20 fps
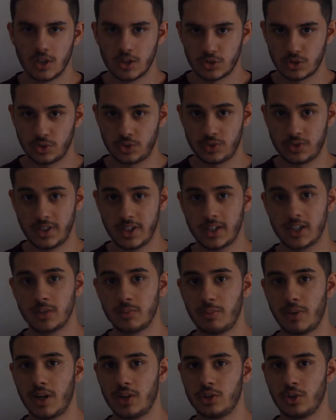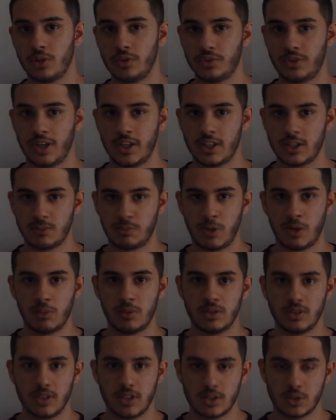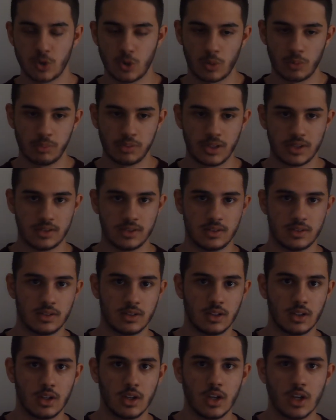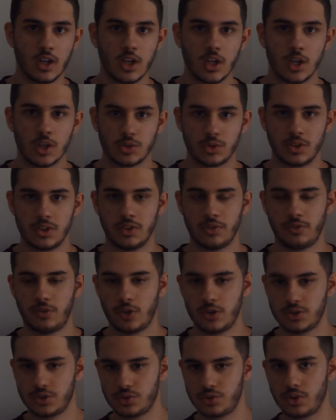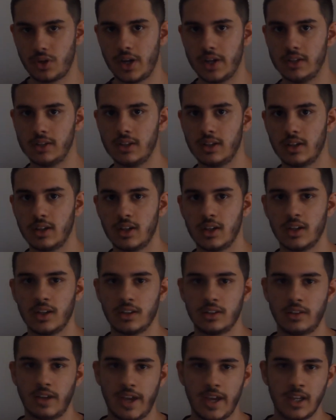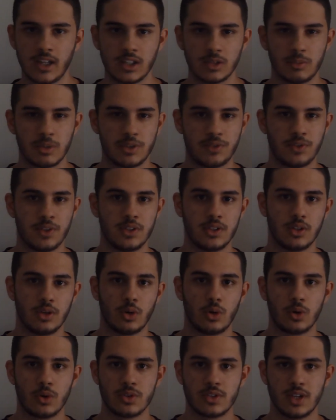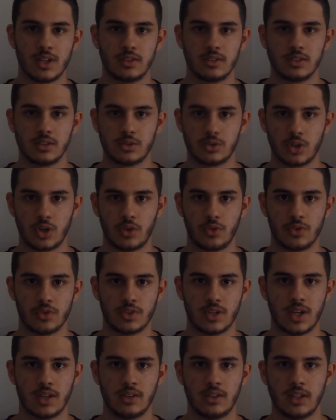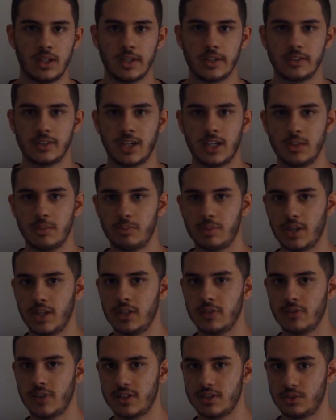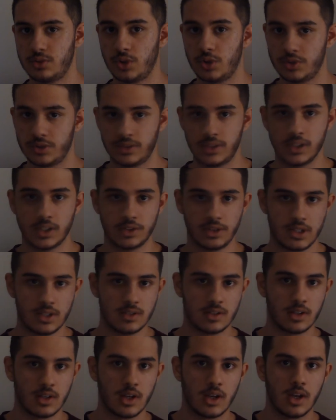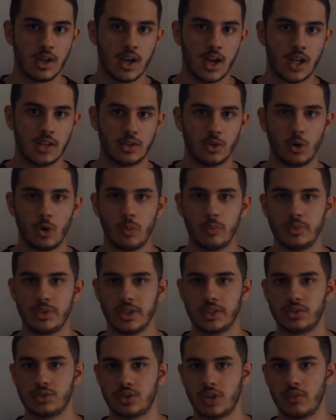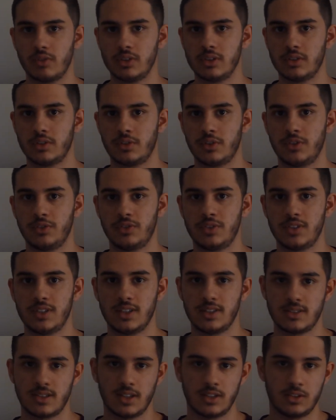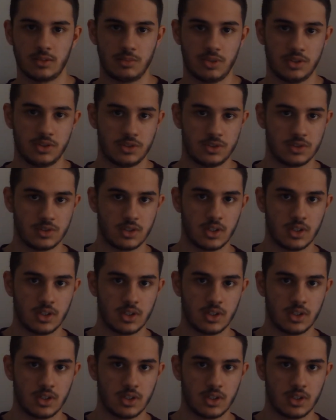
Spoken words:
So the second part of the experiment is completed. So in the first trial, the angle between the horizontal surface and the inclined plane was 30 degrees and the object traveled 56 centimeters.